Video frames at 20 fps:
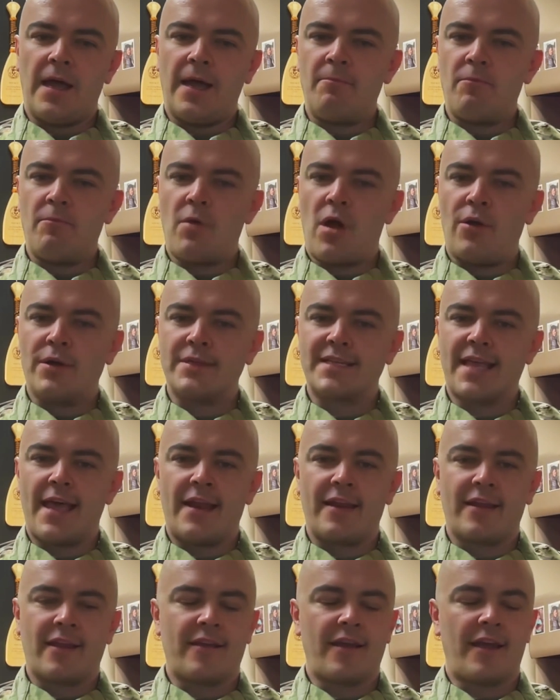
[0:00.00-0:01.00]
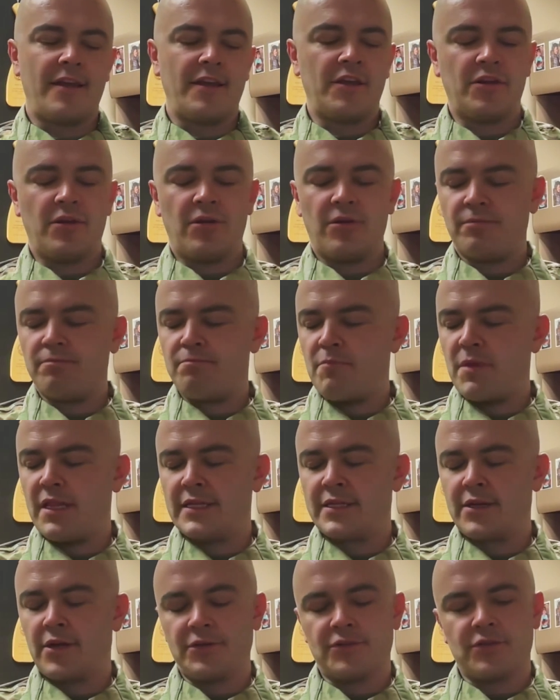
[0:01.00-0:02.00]
Always had a kind of,
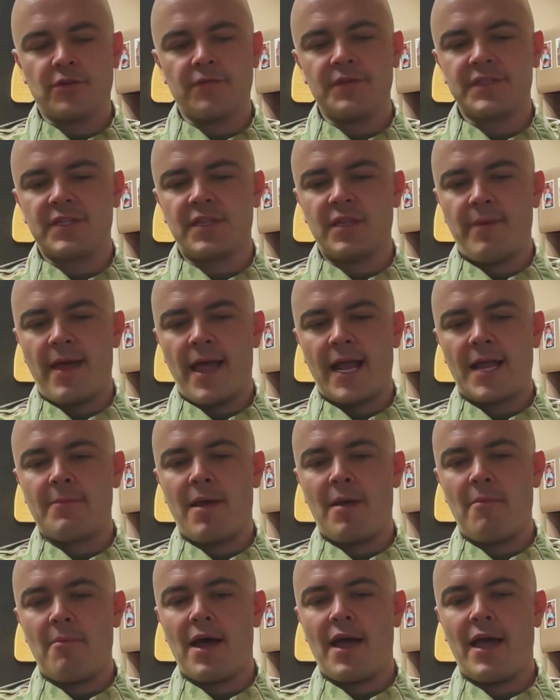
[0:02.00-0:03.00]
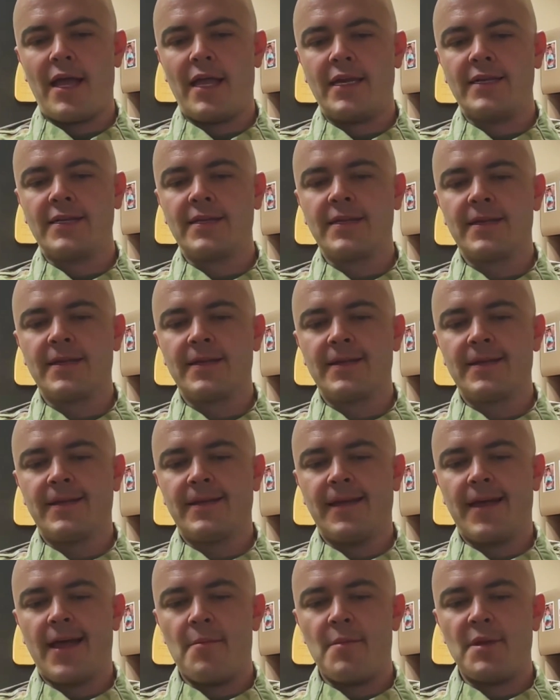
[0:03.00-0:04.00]
military service in the back of my mind.
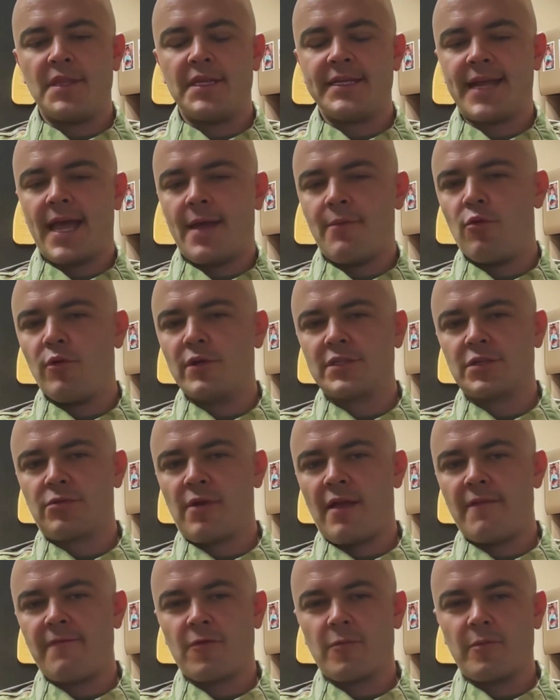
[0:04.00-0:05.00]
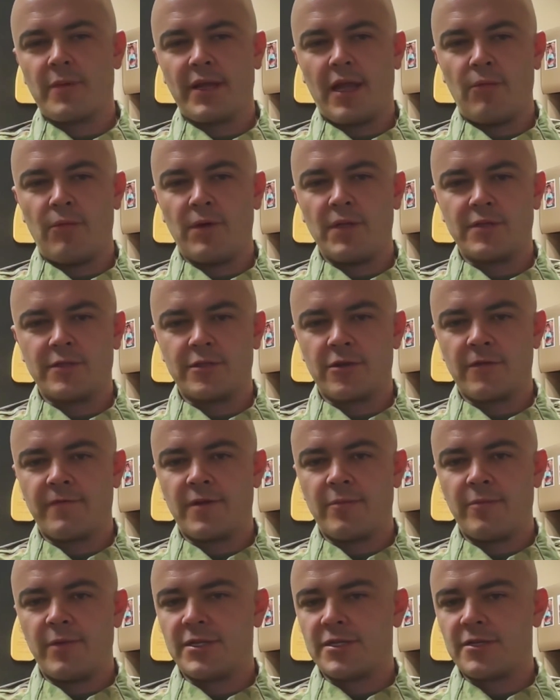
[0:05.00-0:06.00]
At the time, it wasn't right for me. I went and served a
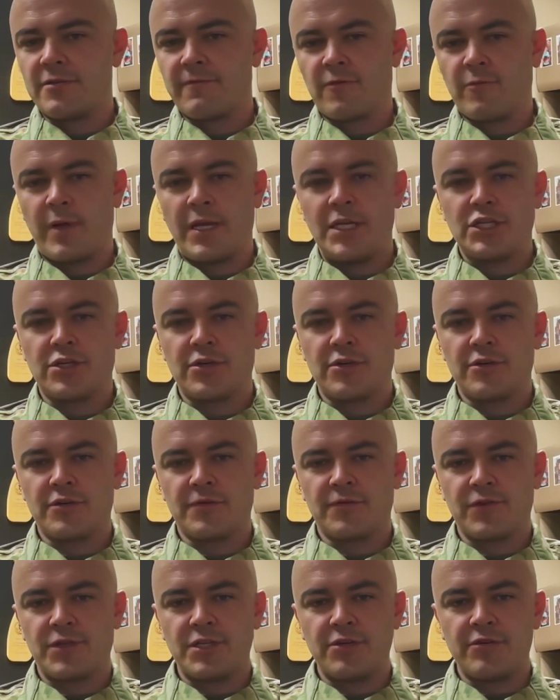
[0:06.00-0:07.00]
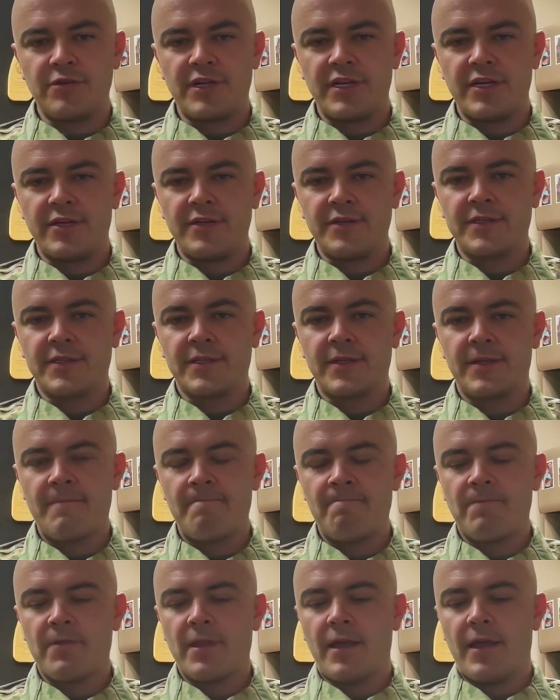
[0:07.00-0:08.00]
mission for my church for 2 years.
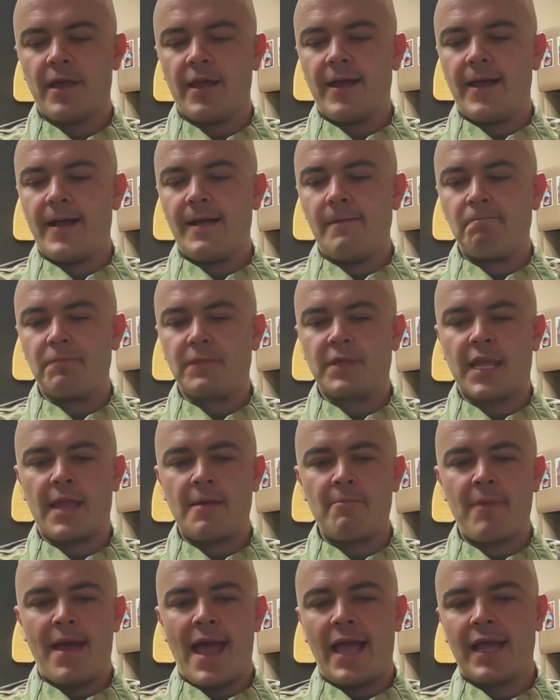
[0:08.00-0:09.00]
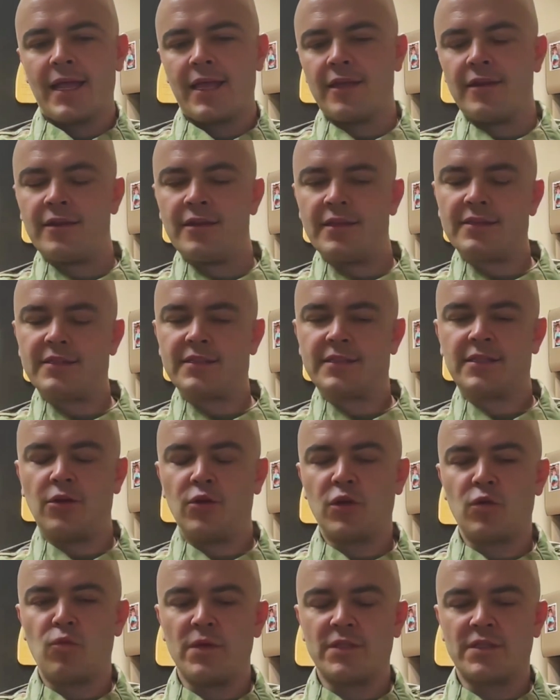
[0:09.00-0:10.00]
Came back and it
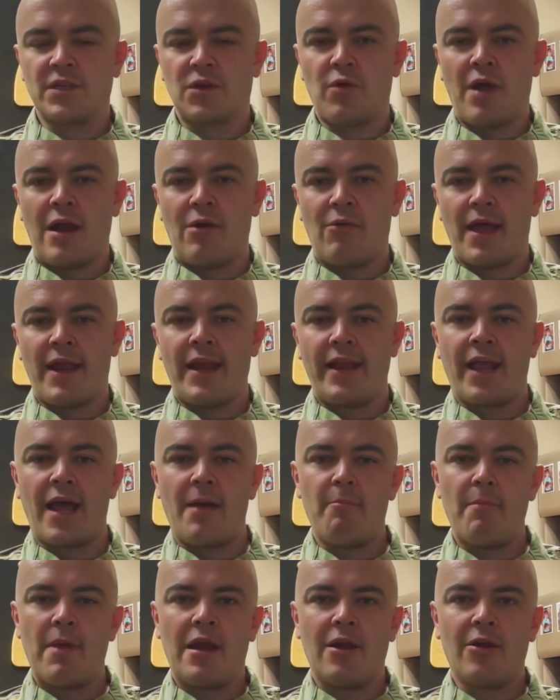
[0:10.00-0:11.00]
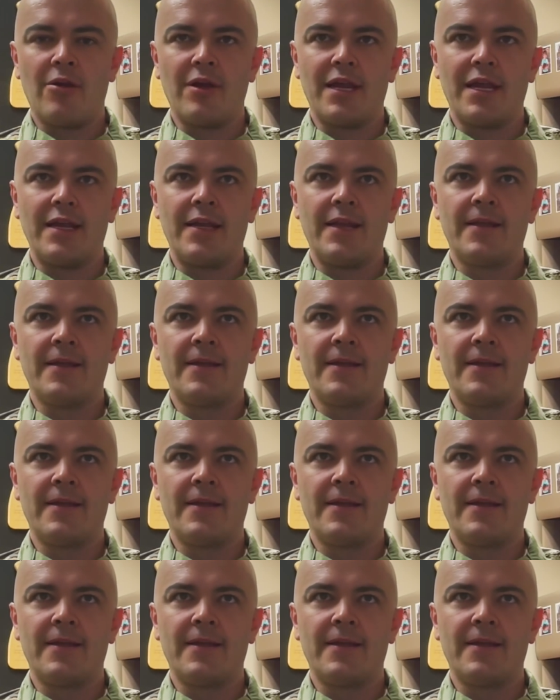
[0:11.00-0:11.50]
still wasn't quite right. I got married,